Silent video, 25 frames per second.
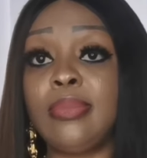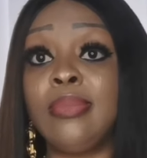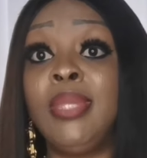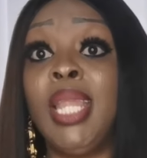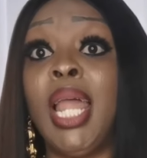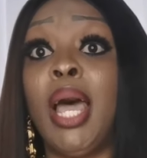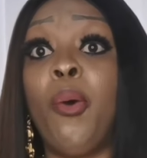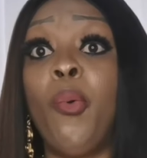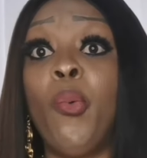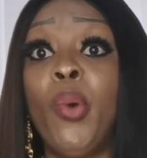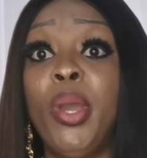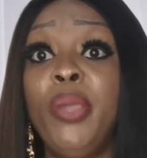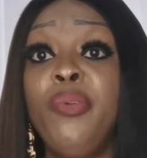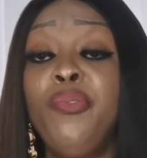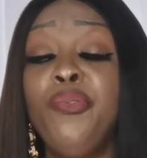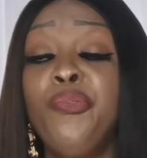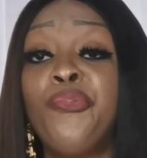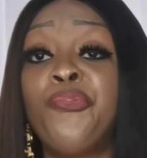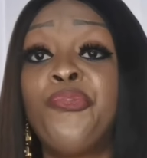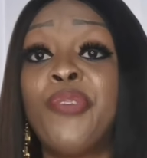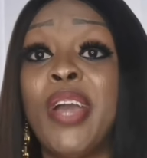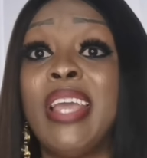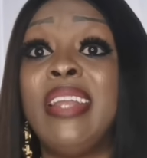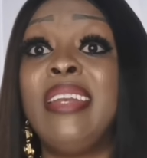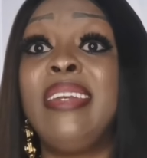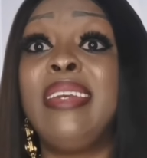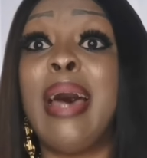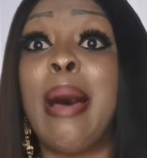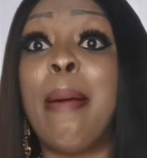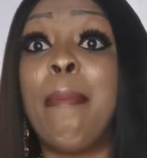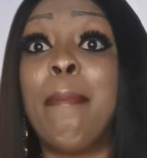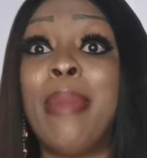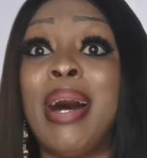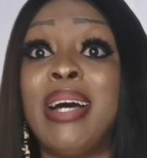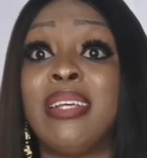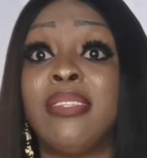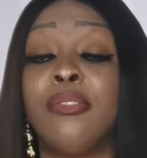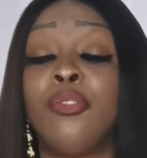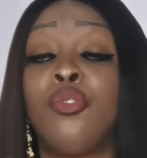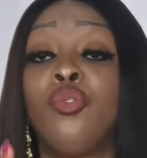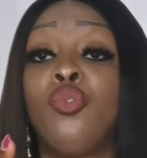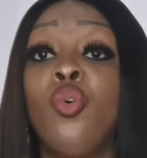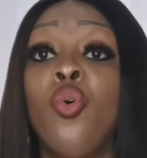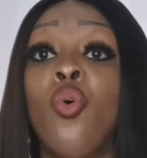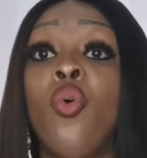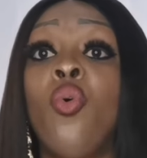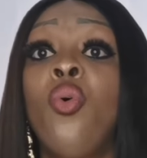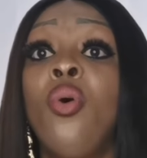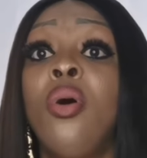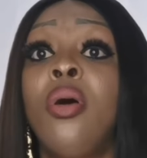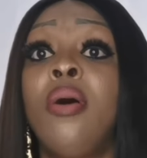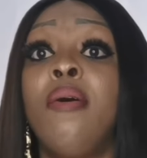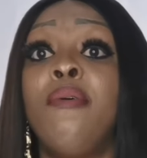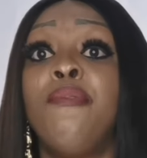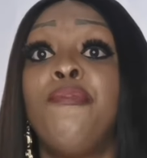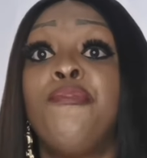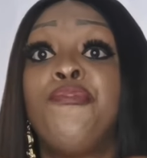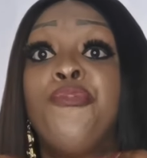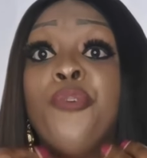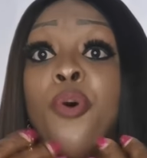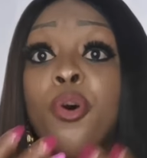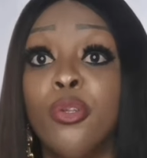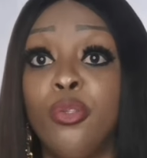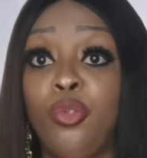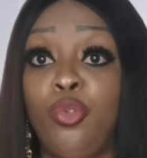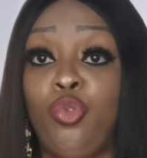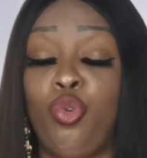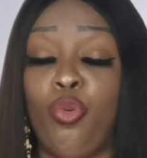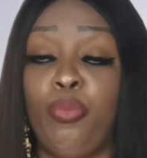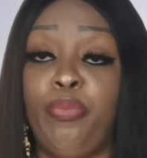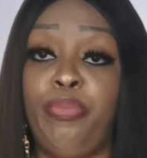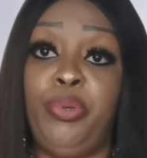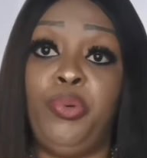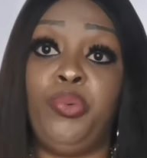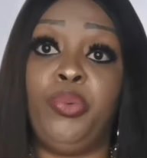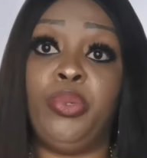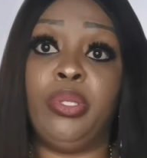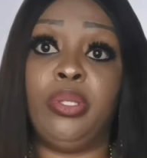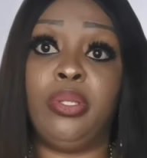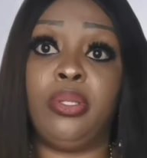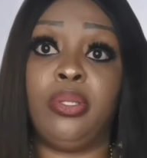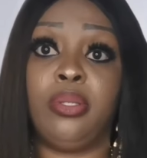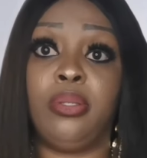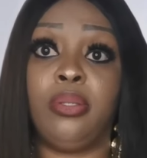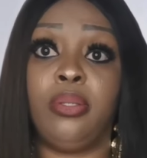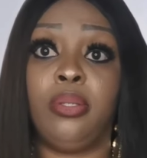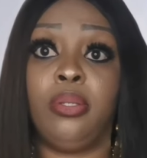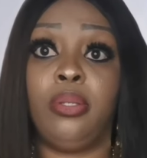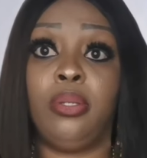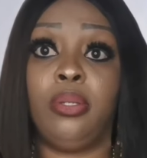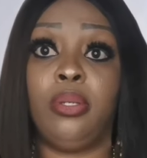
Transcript: Now when you find that man so fun to be with,